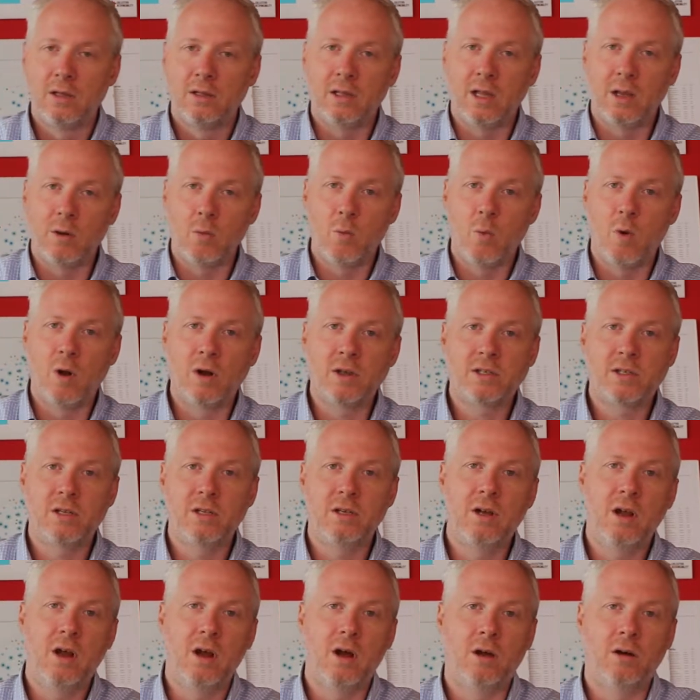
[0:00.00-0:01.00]
They want to
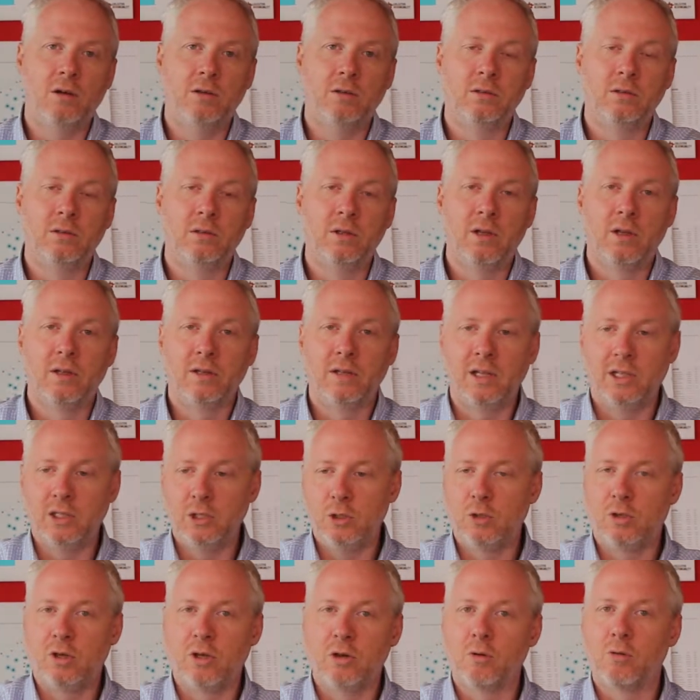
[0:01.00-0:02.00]
know that
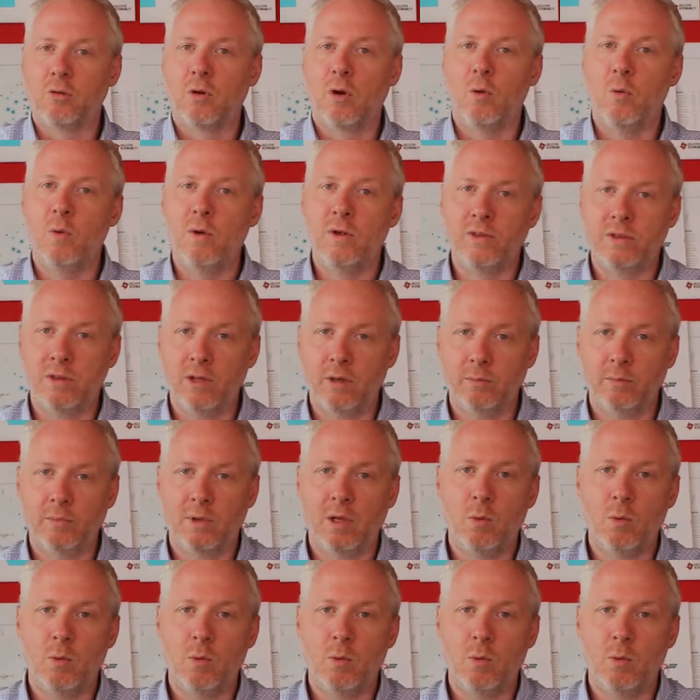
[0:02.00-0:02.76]
you can grow with them.